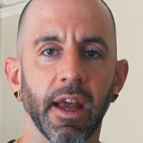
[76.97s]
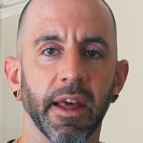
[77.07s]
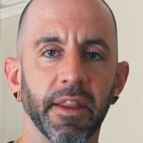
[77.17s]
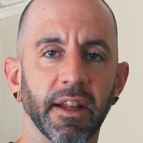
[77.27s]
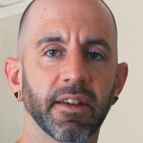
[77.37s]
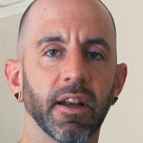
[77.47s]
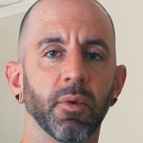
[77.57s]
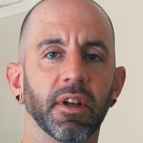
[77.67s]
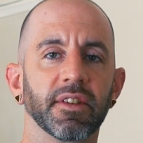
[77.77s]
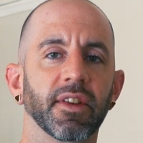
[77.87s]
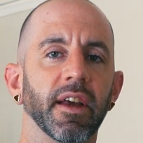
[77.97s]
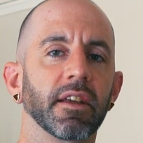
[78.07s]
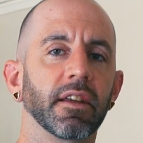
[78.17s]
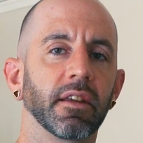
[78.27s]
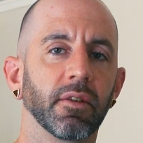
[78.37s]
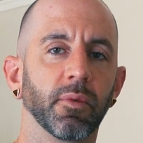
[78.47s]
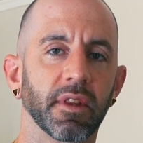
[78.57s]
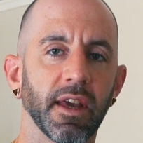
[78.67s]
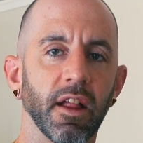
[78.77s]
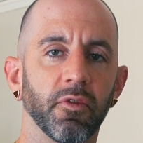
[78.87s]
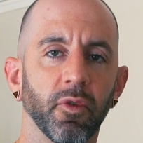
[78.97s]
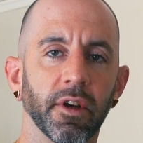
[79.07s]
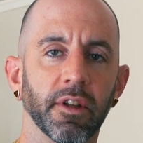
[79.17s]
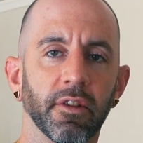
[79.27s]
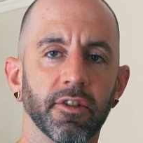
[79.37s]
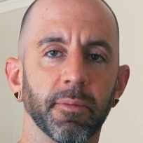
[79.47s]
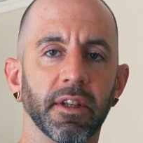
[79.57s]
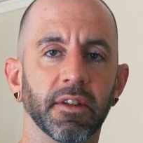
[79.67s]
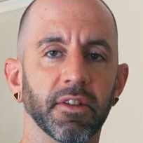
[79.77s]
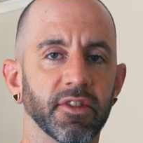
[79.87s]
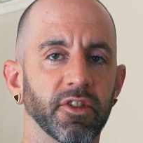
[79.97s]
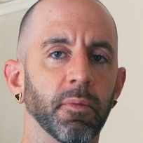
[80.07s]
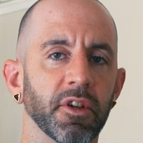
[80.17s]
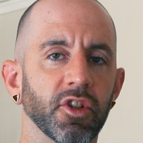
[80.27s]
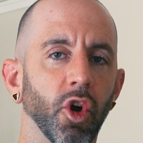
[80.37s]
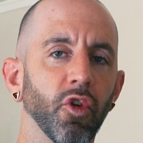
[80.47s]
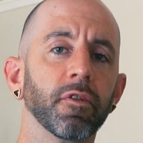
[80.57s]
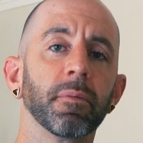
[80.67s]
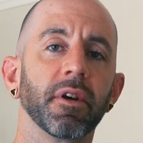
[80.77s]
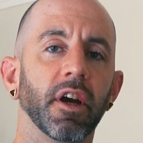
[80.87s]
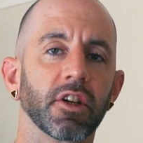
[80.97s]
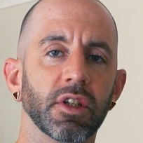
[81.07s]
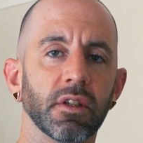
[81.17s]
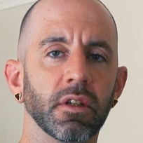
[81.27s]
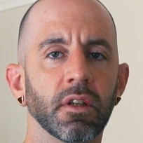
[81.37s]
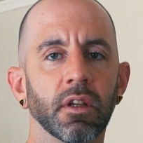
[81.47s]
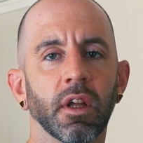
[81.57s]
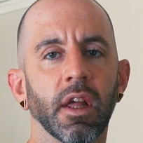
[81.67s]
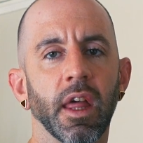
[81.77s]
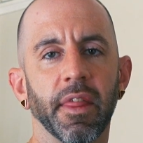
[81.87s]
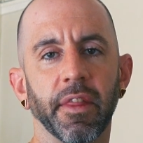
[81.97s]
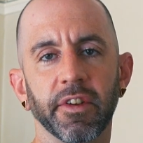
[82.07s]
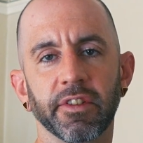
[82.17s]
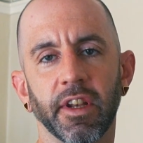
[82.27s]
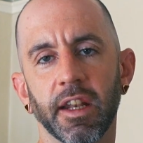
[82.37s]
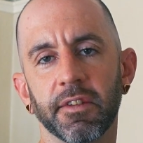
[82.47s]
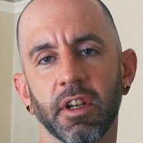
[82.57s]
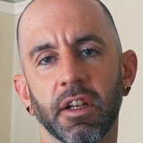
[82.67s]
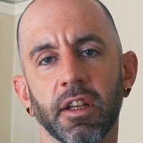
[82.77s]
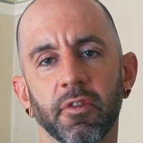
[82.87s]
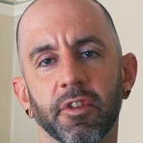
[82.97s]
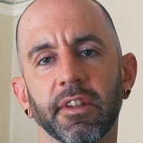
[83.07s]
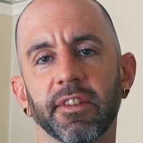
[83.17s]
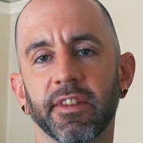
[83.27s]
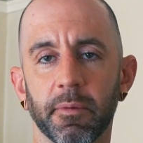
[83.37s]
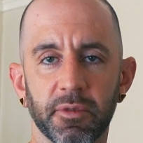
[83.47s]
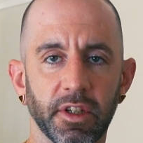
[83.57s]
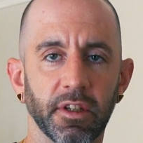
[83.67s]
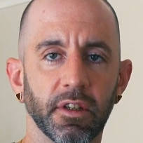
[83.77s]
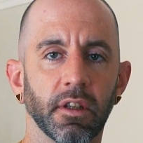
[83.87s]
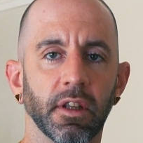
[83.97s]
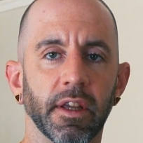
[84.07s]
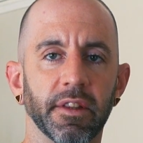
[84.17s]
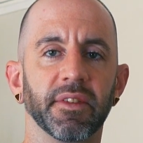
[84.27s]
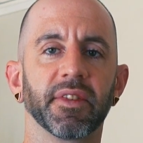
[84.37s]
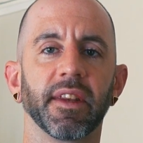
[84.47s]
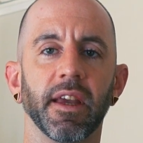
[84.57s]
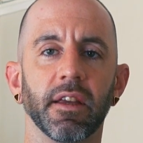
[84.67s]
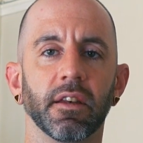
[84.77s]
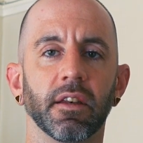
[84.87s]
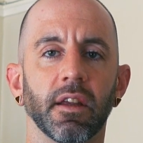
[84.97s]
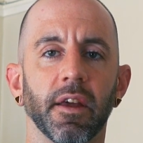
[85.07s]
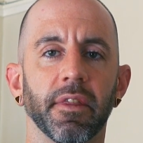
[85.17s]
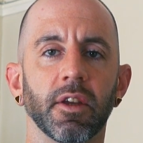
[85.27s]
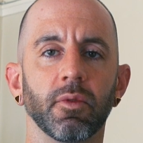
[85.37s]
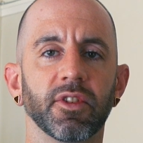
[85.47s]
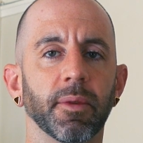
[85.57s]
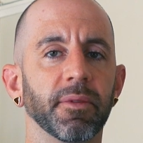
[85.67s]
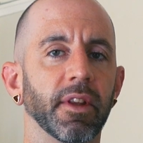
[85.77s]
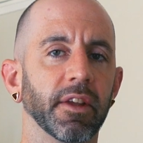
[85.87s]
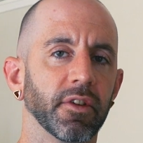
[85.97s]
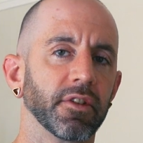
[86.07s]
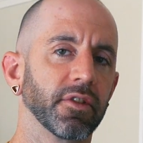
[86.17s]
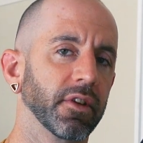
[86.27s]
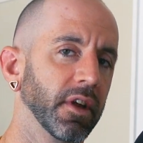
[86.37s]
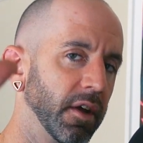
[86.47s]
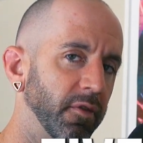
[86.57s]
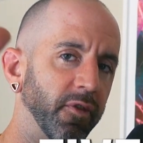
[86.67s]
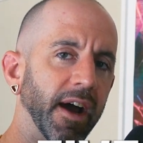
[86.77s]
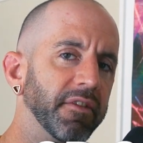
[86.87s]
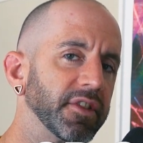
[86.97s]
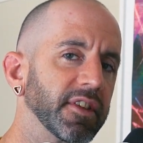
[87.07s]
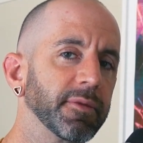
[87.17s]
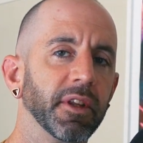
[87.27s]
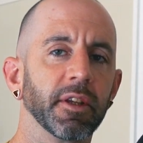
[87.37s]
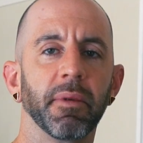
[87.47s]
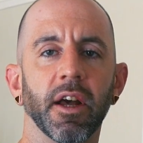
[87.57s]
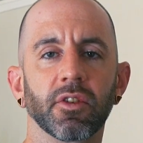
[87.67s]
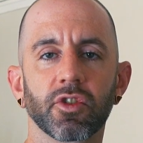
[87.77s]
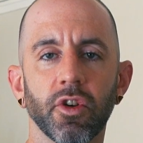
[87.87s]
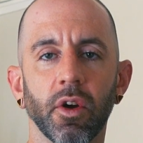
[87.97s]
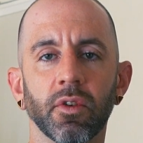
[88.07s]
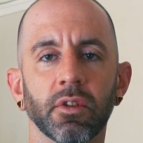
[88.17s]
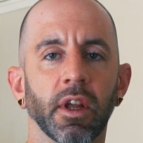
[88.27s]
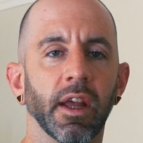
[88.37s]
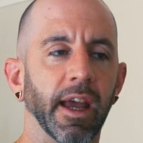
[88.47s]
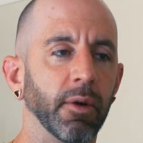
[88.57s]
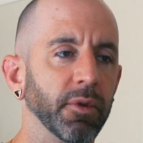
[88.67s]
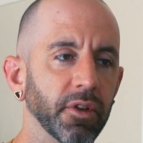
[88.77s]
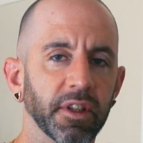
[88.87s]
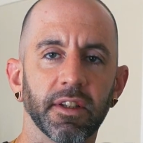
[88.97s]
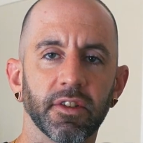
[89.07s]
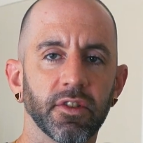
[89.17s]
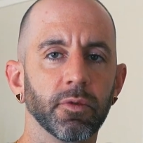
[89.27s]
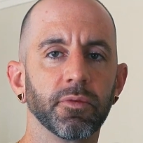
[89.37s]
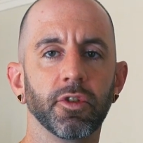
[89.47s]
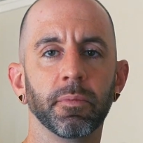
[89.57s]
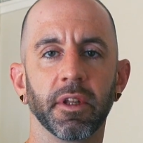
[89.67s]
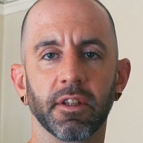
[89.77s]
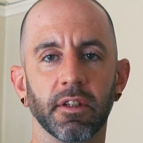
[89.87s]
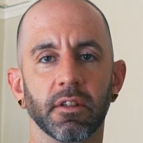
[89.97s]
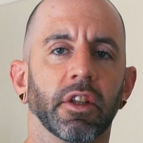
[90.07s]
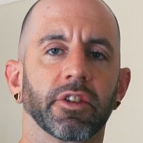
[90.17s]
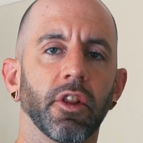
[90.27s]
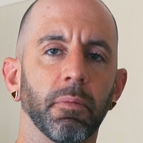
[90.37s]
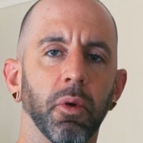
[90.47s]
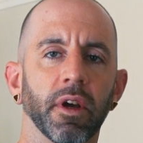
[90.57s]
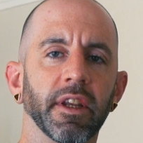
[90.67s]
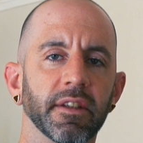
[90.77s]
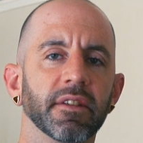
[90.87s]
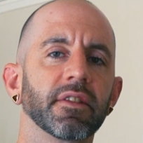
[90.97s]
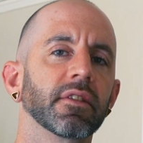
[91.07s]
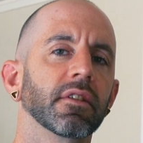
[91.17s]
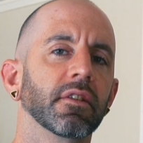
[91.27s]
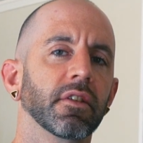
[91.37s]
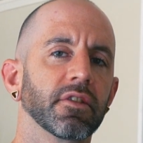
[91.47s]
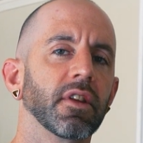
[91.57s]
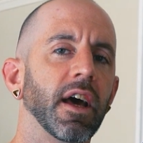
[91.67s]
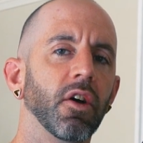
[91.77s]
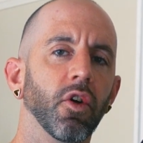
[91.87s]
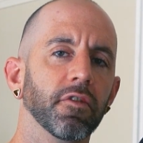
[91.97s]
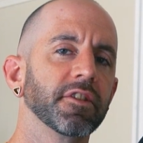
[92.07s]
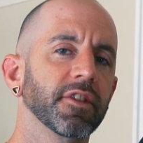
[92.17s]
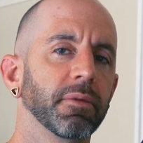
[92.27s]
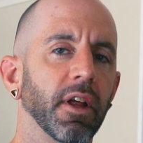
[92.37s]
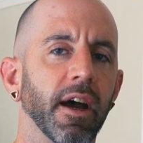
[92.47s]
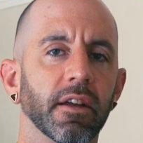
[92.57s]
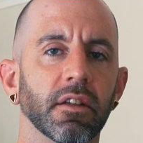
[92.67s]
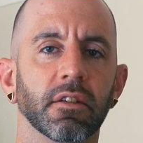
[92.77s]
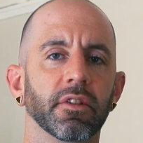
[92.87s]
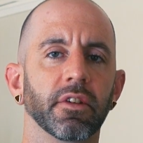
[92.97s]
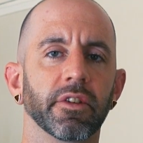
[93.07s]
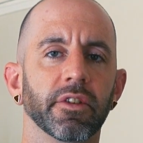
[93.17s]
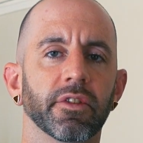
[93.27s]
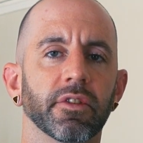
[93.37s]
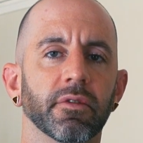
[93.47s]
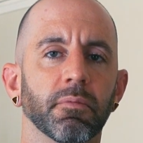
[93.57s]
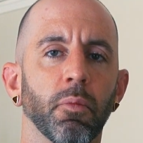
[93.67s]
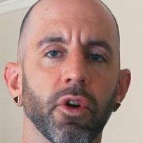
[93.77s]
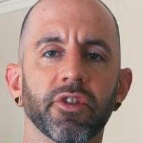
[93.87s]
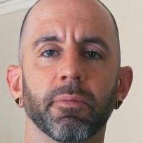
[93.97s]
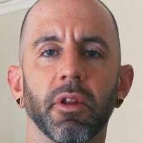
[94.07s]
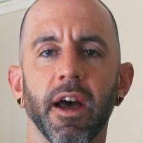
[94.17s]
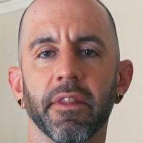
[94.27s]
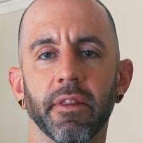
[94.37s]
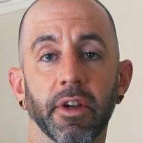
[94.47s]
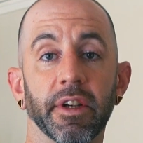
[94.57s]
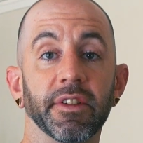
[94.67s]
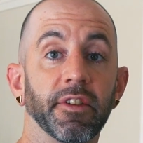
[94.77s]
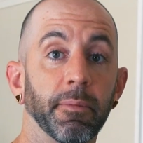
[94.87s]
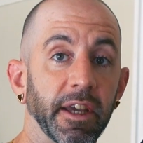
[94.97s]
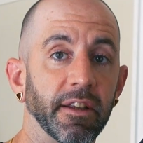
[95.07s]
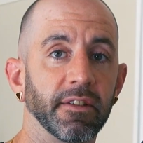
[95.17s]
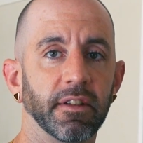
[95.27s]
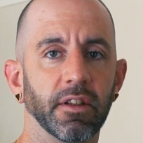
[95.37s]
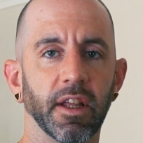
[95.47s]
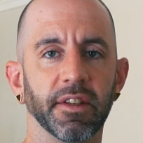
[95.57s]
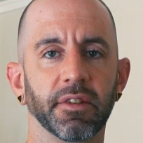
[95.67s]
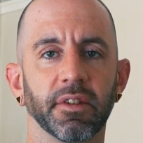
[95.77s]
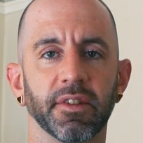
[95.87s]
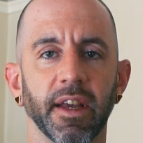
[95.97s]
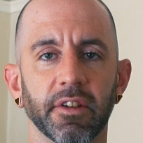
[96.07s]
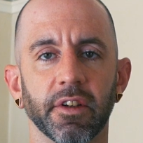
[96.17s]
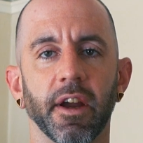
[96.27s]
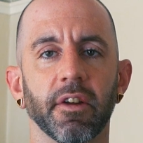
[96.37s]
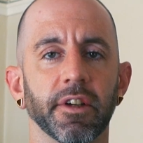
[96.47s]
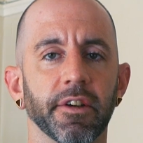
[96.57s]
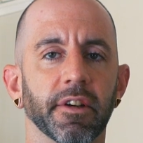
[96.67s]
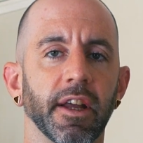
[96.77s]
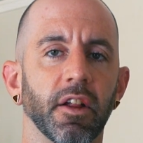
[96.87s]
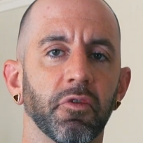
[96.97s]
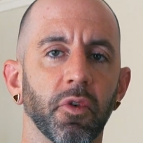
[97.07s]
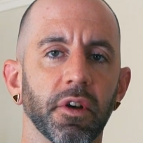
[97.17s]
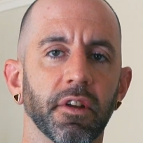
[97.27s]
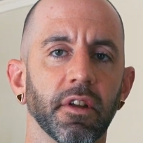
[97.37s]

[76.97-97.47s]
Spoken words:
And that's kind of what it's like with California. There's been so much overproduction that there's not even enough consumption in the state. I think it was something like there's 5 or 6 million pounds grown and we only consume 2 million. So the point is there's a lot of oversupply. There's more supply than there is demand in the licensed sector out here in California.